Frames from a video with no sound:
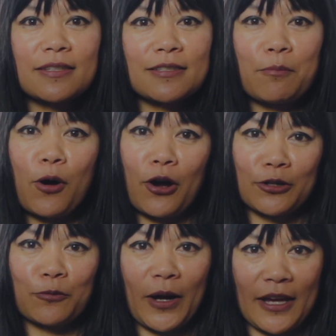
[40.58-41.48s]
is a
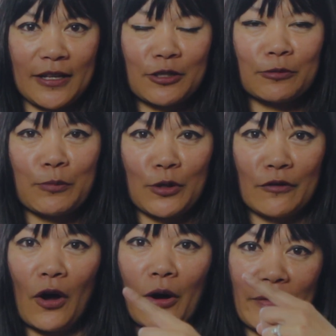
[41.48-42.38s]
modern way to
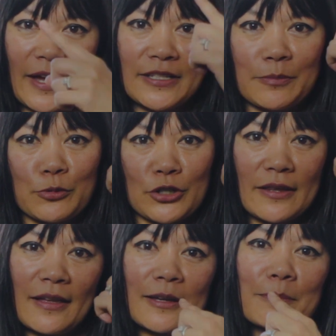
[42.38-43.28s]
remove all that debris
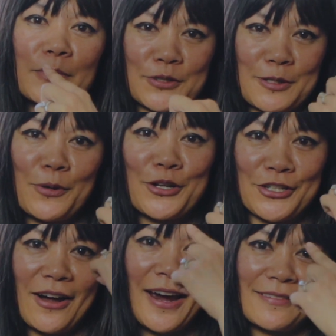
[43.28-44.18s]
that can build up on
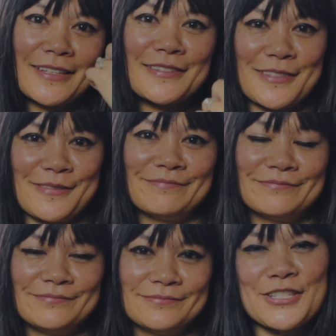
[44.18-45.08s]
your eyelids.
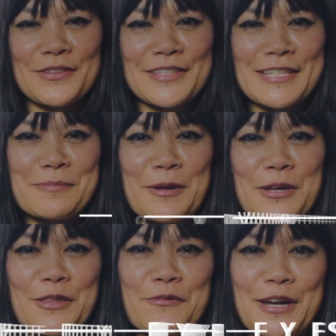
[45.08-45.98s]
So this is my
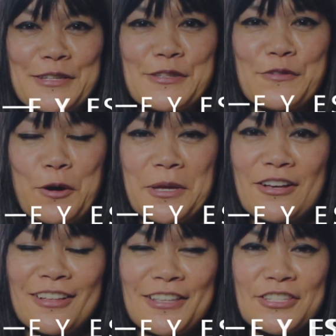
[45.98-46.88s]
We Love Eyes foaming
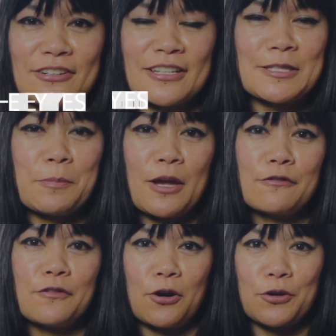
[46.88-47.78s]
cleanser. It's by
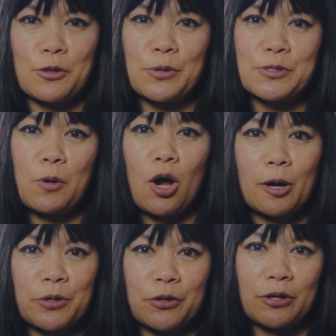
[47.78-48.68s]
far the most
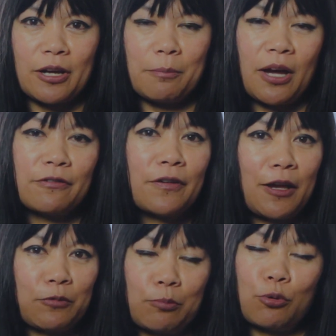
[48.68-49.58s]
popular and my favorite